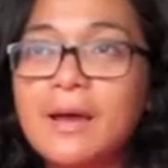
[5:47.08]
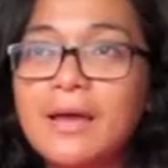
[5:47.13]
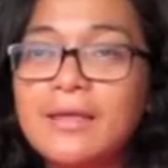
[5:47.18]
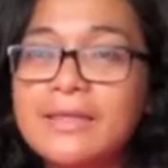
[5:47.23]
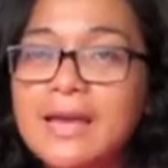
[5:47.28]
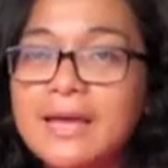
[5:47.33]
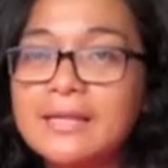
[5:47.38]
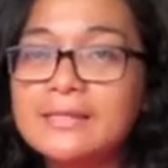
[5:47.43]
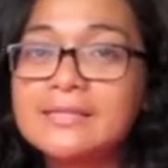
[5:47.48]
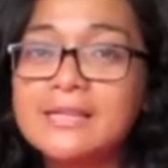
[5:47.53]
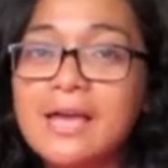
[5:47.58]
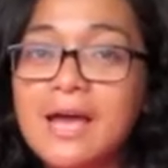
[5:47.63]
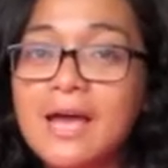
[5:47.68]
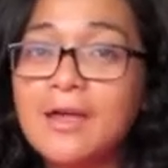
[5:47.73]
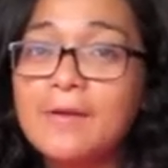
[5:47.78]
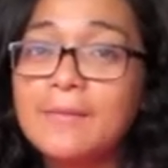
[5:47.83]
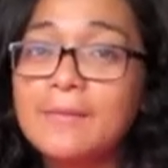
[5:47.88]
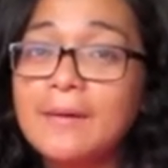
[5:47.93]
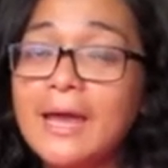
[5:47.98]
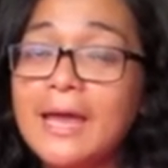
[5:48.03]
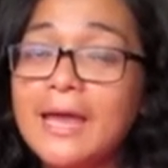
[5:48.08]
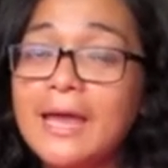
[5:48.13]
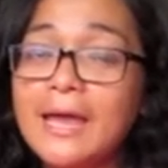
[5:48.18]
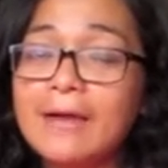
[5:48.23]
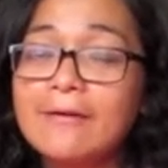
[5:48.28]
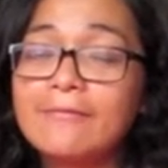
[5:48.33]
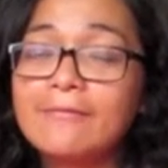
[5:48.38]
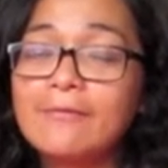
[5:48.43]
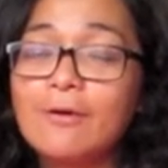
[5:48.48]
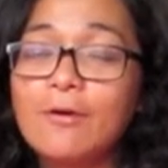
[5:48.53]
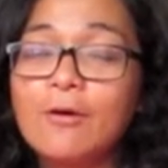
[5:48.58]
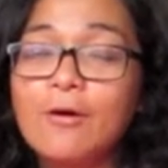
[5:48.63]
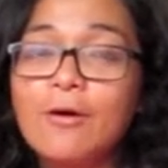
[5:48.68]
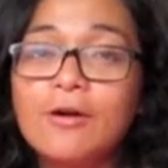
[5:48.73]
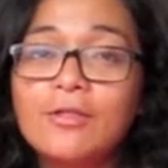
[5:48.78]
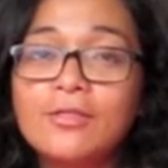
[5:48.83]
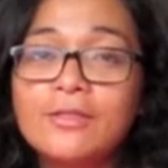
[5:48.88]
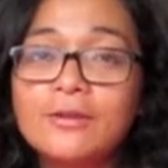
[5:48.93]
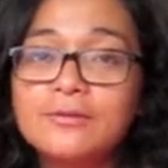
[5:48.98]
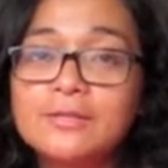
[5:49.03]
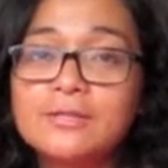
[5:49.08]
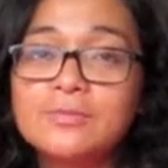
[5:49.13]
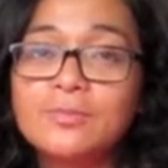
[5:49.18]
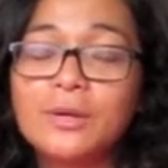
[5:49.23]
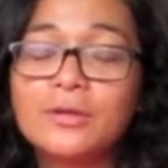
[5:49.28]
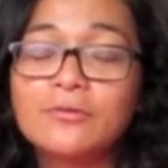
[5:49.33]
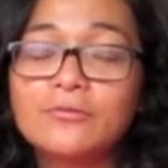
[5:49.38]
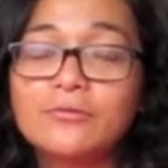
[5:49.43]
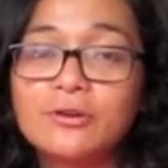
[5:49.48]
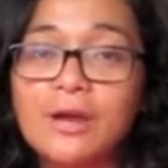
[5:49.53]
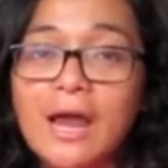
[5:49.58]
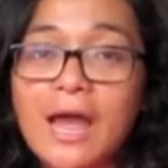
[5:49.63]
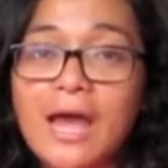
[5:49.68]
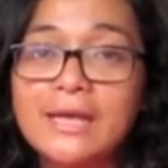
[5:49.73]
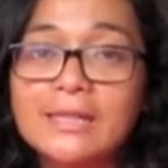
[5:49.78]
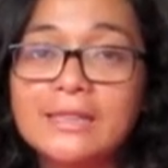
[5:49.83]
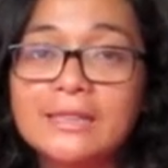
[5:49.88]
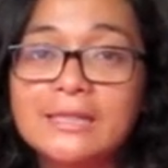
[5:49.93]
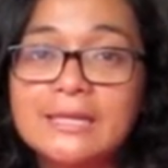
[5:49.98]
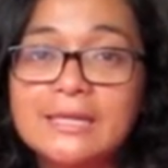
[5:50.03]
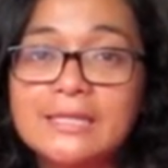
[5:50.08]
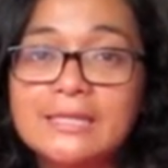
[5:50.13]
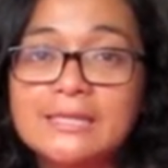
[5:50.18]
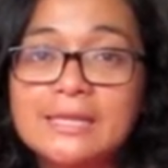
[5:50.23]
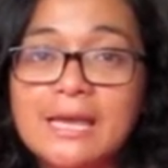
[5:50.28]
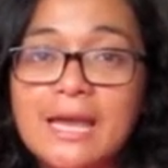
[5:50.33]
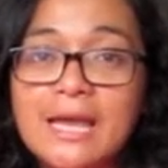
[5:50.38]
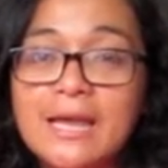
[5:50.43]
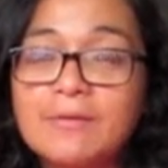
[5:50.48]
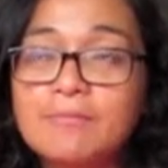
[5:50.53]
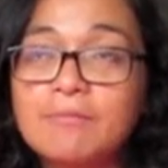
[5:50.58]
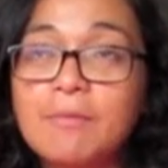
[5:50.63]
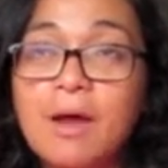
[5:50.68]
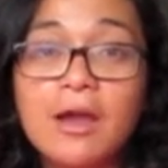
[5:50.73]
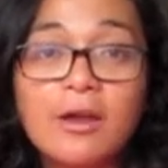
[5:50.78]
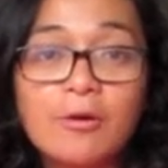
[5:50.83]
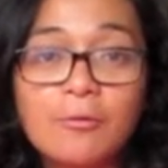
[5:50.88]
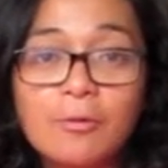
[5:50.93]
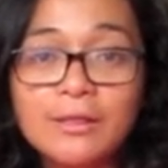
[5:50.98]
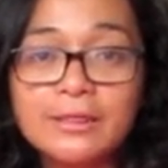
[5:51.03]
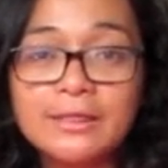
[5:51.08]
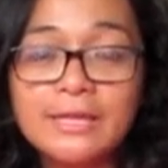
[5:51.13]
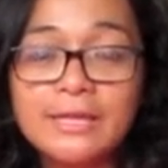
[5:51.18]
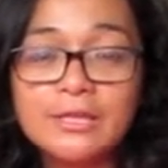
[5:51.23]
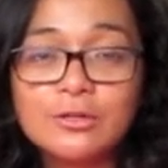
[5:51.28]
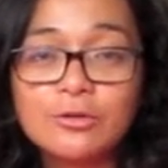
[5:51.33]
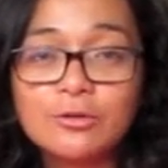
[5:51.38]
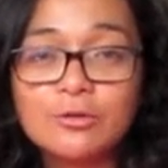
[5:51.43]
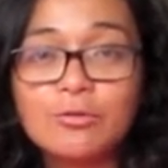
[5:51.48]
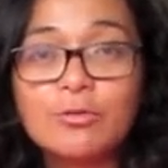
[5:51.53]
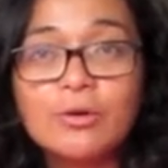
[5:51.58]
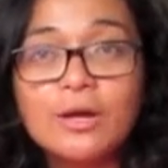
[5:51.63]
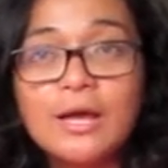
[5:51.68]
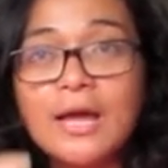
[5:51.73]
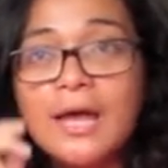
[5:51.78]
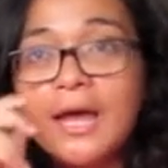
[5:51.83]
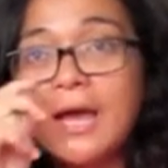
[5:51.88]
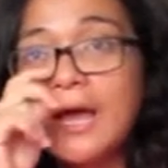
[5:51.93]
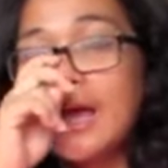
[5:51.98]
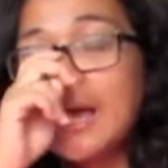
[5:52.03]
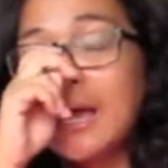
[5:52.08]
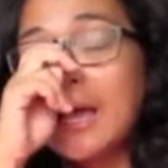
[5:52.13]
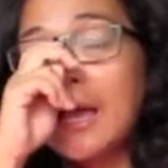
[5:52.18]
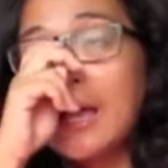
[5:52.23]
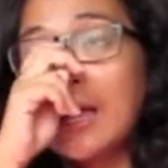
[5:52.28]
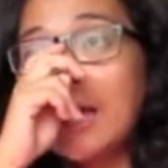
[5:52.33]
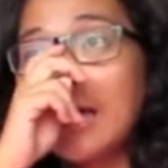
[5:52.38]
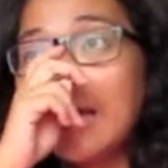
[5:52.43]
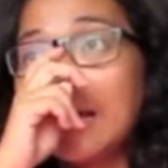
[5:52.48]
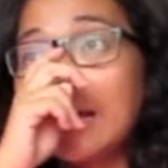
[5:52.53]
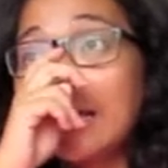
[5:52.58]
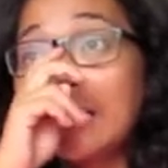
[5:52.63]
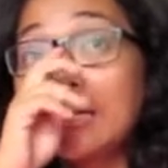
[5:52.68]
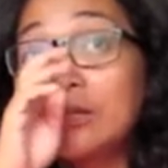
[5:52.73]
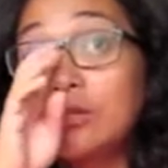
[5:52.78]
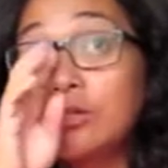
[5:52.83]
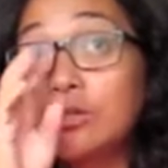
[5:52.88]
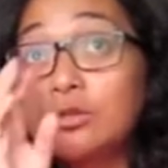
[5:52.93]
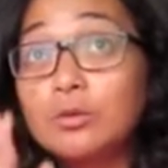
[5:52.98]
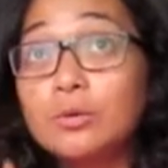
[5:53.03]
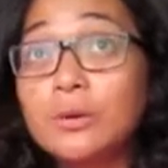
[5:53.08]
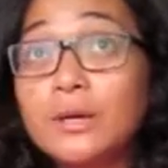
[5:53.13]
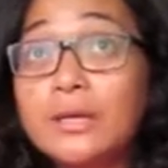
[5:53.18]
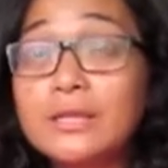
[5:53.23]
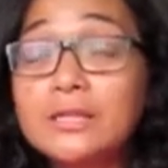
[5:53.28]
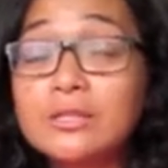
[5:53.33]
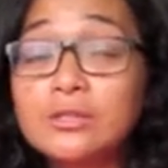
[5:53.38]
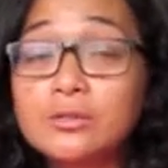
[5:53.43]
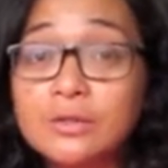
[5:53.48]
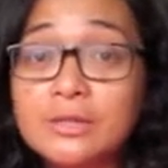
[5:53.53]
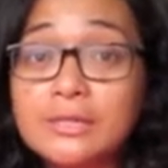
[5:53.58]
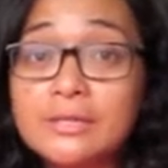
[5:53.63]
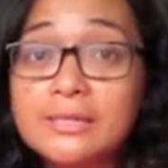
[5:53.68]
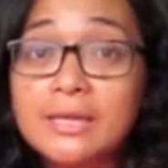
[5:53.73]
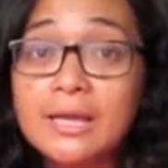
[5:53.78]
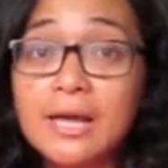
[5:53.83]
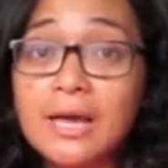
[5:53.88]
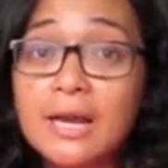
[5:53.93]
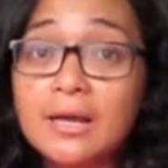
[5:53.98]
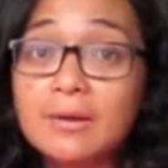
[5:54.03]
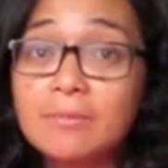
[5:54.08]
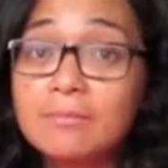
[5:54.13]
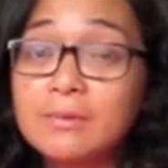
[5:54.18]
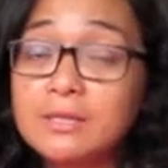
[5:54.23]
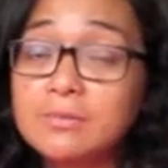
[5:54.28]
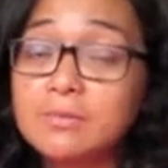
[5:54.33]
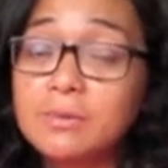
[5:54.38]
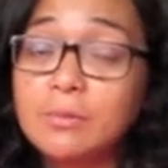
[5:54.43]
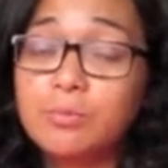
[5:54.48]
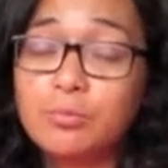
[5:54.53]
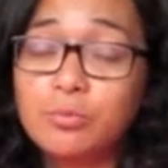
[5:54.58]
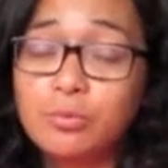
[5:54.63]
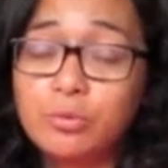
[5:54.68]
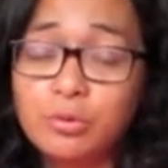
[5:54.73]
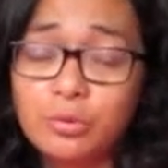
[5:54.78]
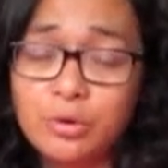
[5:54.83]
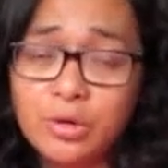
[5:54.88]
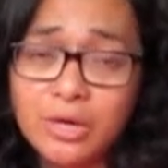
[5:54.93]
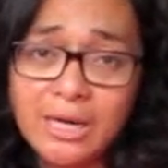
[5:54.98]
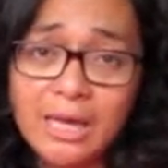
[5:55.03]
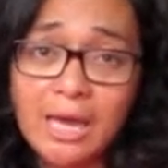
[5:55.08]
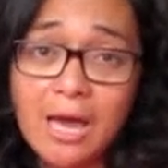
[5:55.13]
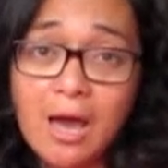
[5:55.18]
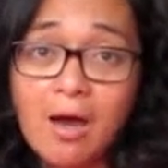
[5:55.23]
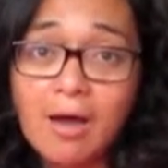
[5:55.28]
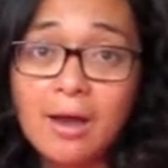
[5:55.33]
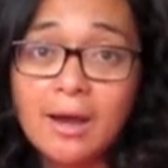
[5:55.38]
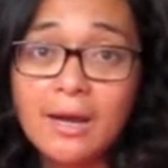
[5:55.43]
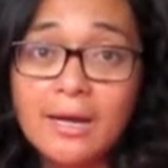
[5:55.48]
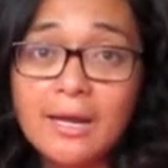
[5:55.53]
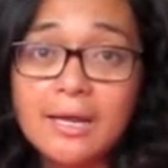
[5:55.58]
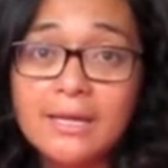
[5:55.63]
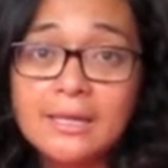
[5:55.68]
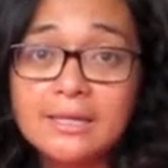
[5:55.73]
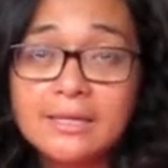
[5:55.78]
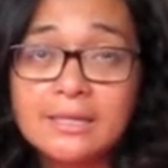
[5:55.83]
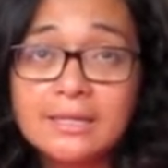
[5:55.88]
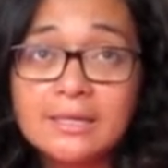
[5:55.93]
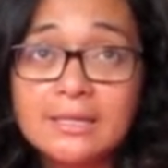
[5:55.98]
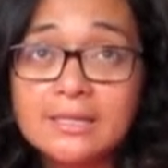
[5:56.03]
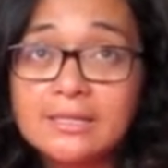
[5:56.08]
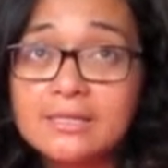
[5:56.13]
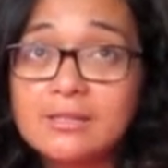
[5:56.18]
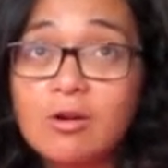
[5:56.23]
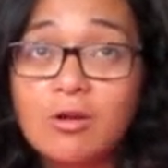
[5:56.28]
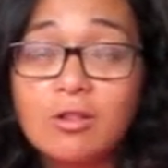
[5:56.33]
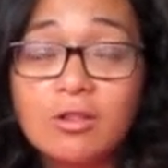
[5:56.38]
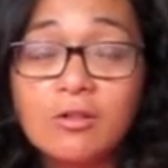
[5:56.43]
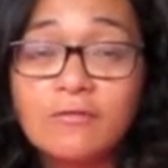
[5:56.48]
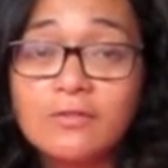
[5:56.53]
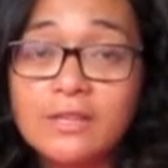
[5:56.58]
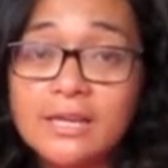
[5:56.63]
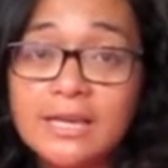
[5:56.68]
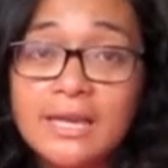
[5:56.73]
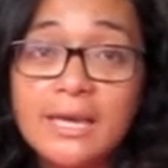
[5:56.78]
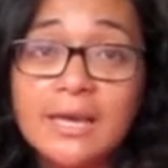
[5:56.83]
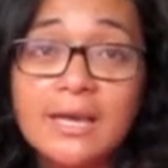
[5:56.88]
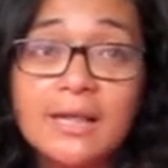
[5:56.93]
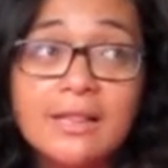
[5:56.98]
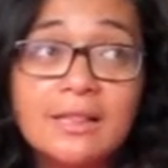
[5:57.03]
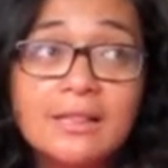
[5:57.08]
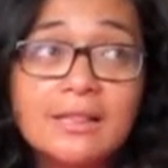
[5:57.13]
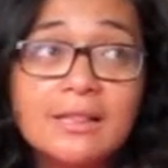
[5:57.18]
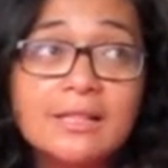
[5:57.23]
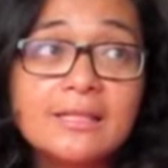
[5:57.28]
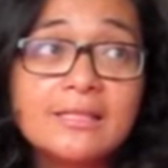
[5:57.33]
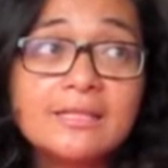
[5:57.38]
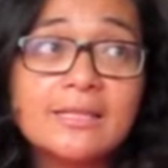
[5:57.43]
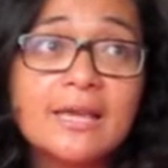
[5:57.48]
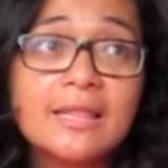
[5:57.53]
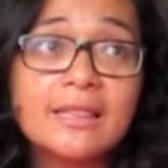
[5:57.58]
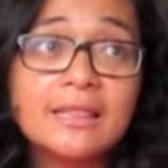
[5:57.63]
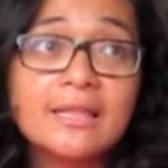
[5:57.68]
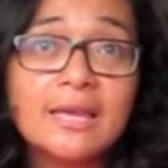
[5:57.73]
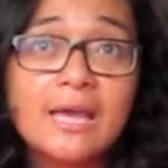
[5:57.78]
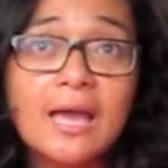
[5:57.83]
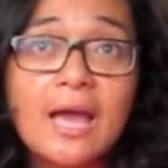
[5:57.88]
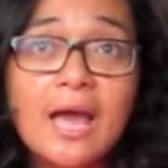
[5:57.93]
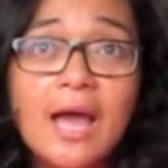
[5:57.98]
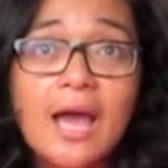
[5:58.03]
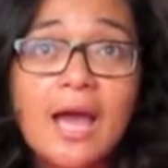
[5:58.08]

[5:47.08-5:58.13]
by that time, I have all the respect for athletes. I admire what they do. Doing the Tour de Singkarak must be pretty hard, and because all of the hills and the